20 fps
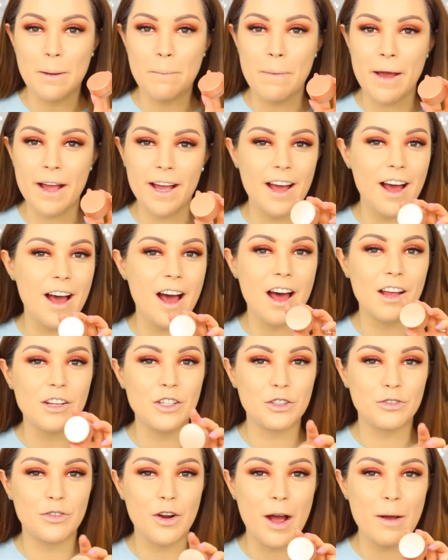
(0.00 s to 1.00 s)
Becca
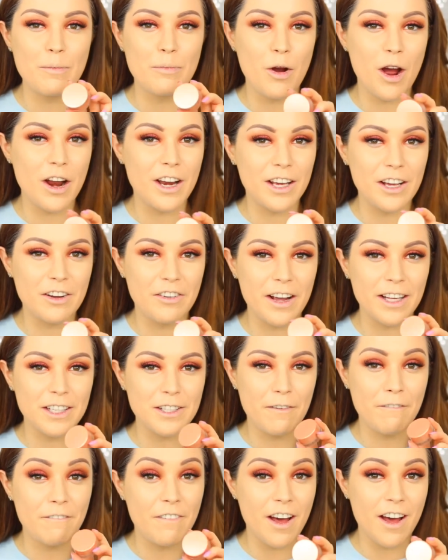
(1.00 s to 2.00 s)
Under Eye Brightening
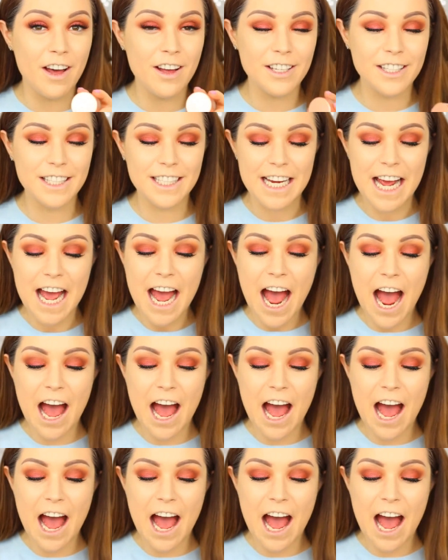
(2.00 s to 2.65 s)
Corrector first,